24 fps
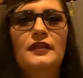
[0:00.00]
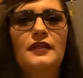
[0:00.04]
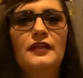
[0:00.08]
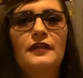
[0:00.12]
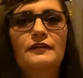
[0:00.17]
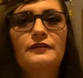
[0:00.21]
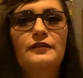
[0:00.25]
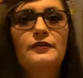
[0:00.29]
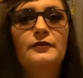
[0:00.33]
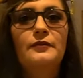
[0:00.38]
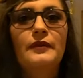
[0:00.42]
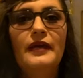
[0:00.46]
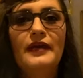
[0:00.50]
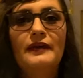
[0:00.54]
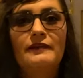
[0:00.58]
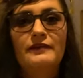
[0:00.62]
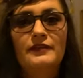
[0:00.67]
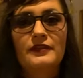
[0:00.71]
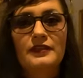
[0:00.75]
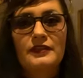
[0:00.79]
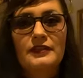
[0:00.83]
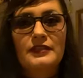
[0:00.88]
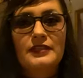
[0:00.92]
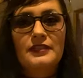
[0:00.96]
If you
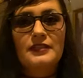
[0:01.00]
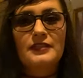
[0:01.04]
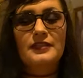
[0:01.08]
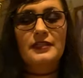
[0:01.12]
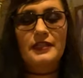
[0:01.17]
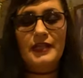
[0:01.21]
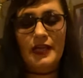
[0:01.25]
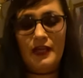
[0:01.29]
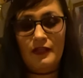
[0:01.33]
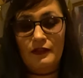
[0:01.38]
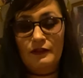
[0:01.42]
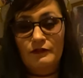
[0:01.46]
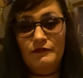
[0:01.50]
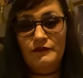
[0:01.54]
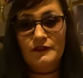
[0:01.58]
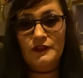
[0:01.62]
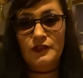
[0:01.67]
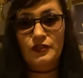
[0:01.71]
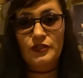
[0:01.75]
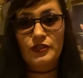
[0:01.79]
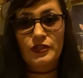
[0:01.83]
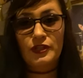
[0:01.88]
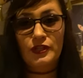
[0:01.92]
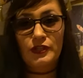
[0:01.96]
haven't listened to Ella
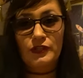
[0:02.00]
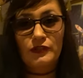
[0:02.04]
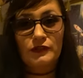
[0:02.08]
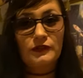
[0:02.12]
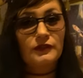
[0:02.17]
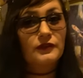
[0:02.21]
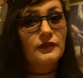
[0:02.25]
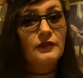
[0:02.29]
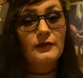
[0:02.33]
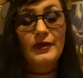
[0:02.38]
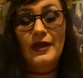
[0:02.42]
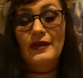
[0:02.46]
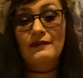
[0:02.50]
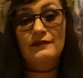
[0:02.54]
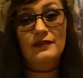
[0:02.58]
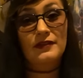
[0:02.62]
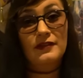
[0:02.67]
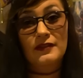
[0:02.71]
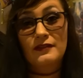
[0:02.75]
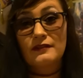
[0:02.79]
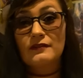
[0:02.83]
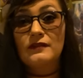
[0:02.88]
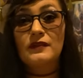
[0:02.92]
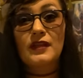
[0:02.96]
Fitzgerald, you haven't
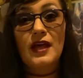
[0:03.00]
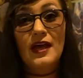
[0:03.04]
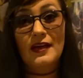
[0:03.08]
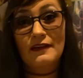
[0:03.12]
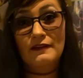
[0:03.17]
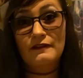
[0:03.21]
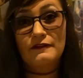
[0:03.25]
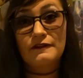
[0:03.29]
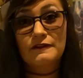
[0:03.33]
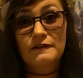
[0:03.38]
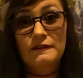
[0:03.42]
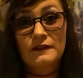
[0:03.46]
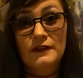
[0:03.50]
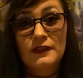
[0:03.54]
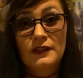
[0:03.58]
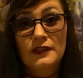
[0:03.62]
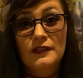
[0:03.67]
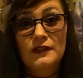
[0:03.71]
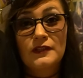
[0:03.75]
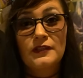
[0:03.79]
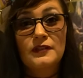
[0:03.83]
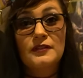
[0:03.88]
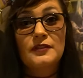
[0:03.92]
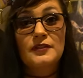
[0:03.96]
lived life
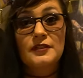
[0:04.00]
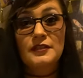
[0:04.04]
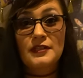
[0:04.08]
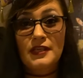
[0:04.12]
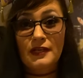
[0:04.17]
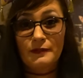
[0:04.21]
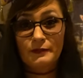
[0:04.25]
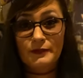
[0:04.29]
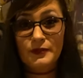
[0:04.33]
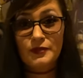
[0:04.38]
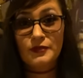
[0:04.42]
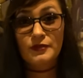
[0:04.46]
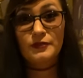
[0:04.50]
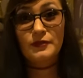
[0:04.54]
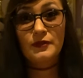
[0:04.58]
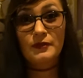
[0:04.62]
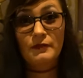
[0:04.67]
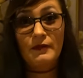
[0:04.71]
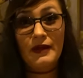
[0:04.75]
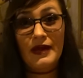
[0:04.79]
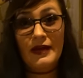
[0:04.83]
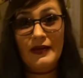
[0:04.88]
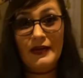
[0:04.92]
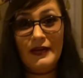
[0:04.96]
stop what you're doing
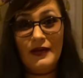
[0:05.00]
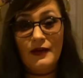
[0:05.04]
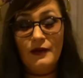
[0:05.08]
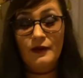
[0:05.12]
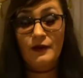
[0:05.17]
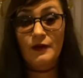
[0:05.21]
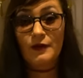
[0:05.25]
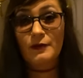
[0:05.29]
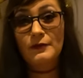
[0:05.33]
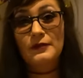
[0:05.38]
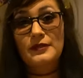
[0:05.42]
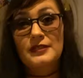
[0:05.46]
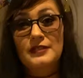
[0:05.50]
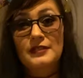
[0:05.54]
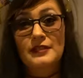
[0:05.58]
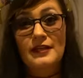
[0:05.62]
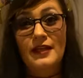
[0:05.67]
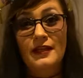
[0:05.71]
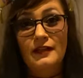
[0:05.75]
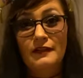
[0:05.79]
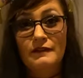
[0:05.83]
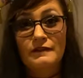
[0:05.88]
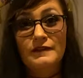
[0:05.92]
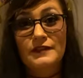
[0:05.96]
right now and go listen to
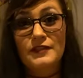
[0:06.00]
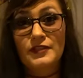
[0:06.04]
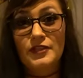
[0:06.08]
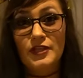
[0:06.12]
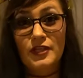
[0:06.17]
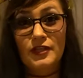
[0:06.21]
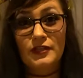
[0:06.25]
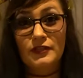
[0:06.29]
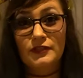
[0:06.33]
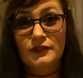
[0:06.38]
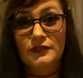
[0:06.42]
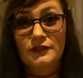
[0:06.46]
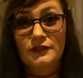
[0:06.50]
Ella Fitzgerald.